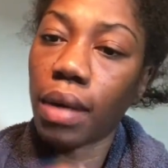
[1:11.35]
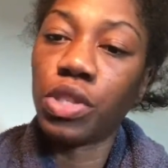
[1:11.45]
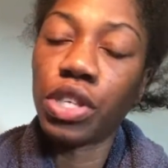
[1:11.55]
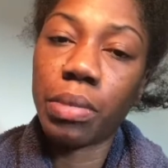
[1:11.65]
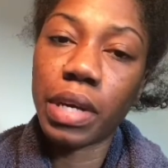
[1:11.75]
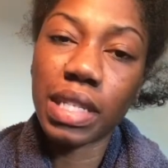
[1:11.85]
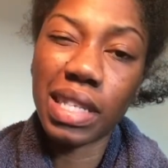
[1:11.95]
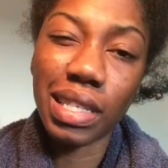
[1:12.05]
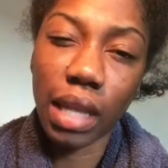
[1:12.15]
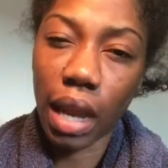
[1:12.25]
gel, because
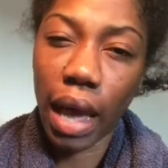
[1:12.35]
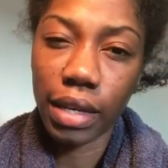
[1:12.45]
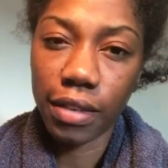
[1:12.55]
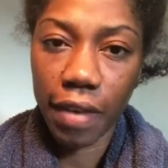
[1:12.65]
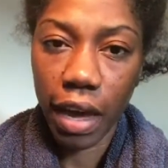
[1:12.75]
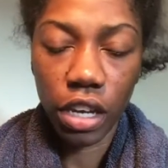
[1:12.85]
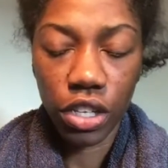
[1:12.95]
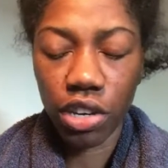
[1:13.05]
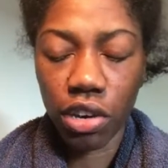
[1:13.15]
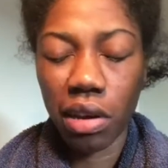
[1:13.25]
it is a light
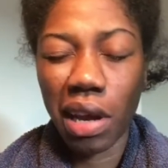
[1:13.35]
defining gel,